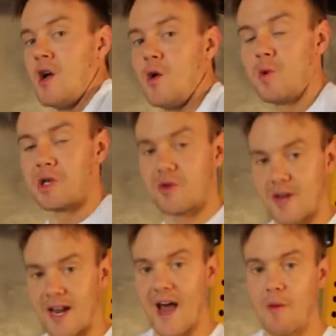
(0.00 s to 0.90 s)
which
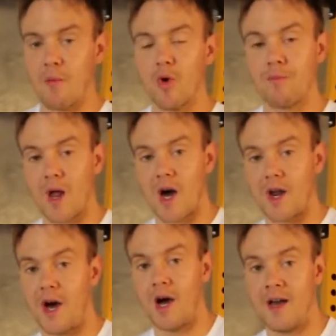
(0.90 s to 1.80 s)
will allow more
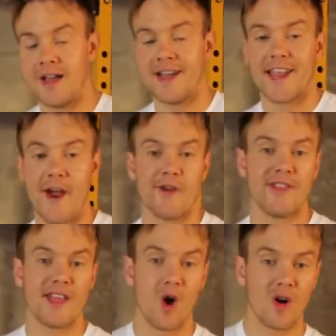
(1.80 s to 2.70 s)
blood carrying
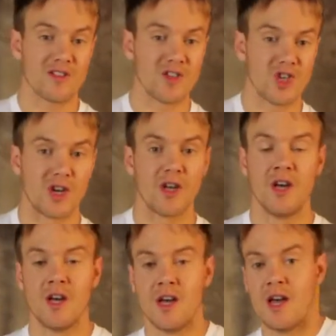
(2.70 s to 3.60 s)
the oxygen